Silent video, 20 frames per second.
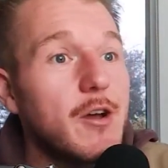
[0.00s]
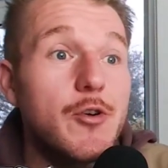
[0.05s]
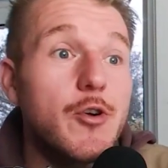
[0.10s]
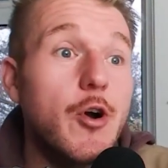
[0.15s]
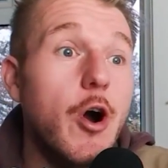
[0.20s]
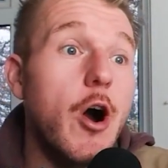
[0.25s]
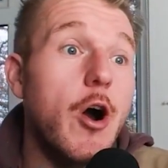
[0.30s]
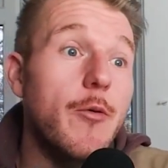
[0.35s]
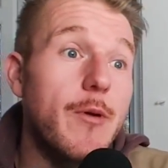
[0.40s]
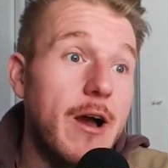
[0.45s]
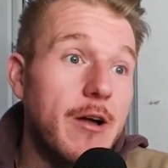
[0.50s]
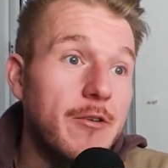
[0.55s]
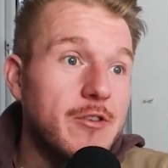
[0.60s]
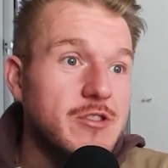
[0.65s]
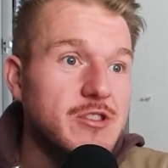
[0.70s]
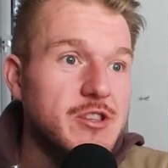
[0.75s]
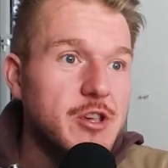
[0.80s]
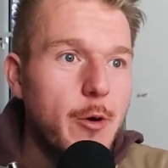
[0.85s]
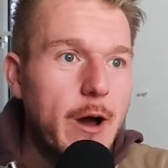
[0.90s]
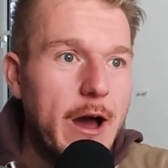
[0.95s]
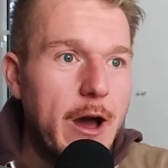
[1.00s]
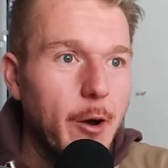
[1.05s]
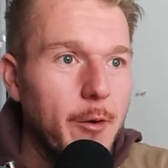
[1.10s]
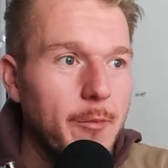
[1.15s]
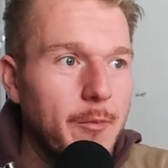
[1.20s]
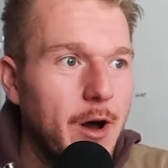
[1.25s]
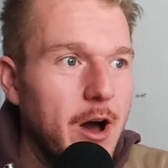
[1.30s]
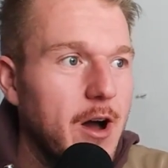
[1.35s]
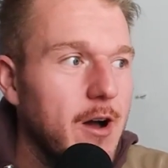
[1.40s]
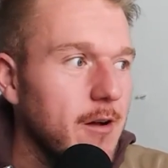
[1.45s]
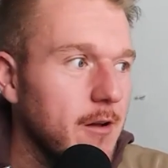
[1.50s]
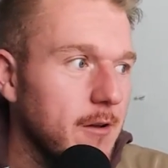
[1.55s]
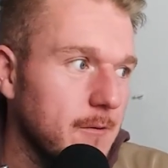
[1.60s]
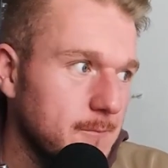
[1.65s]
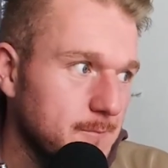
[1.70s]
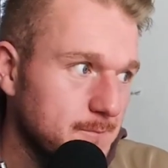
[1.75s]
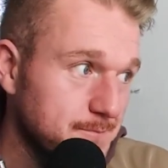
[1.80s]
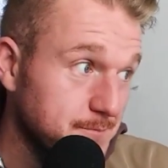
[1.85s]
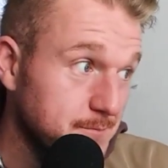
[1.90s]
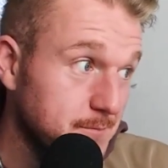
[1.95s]
Got around the 2 hour mark
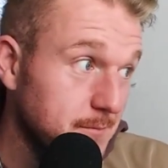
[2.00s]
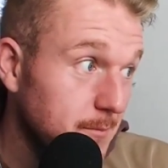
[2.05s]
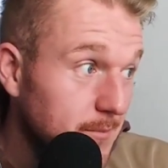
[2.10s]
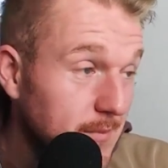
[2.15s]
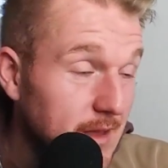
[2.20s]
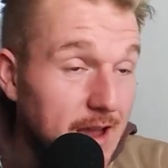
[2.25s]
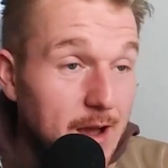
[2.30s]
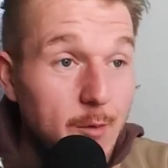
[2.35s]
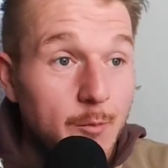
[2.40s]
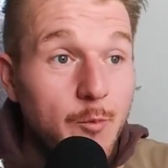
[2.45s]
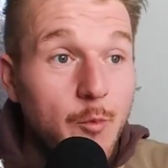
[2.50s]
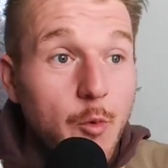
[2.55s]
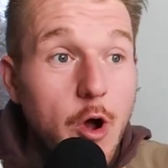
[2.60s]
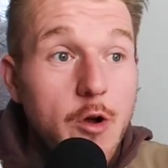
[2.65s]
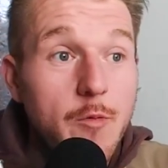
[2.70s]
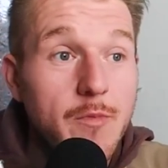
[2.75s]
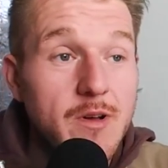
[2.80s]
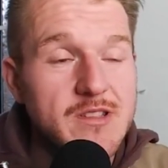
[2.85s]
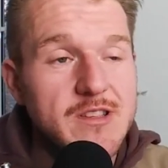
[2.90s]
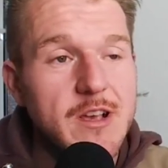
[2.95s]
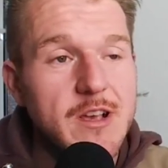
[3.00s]
and woke